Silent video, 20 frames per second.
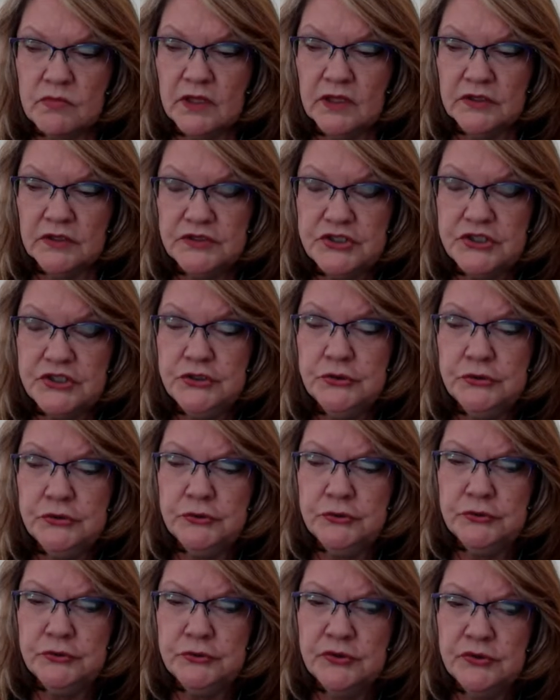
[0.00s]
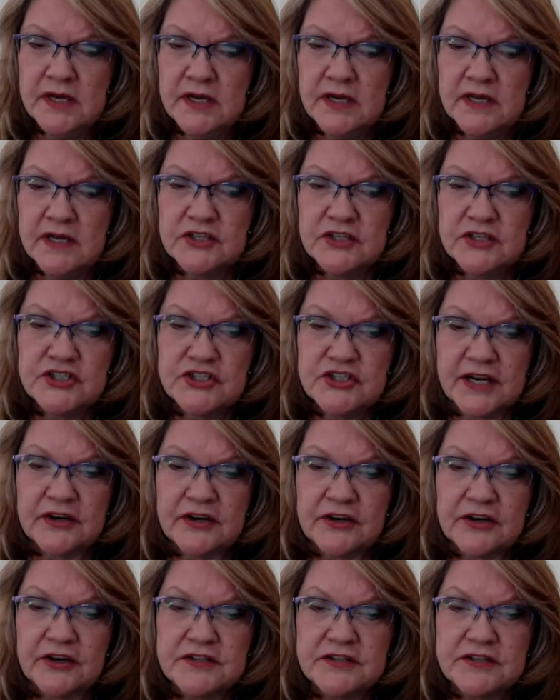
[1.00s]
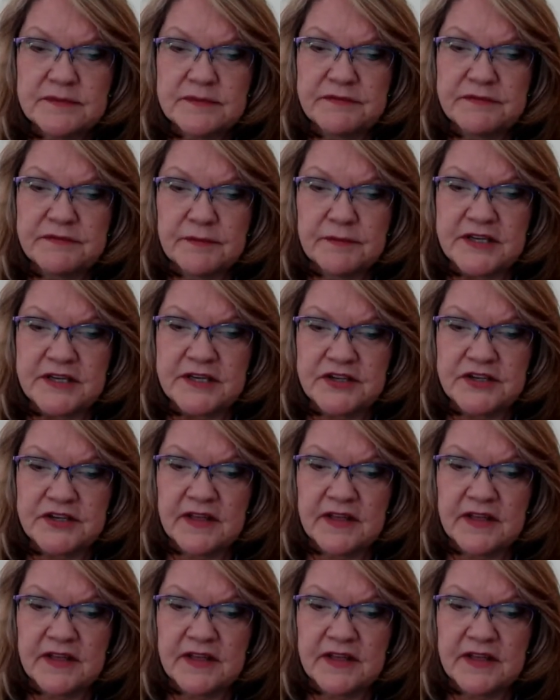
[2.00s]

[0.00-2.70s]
to share some information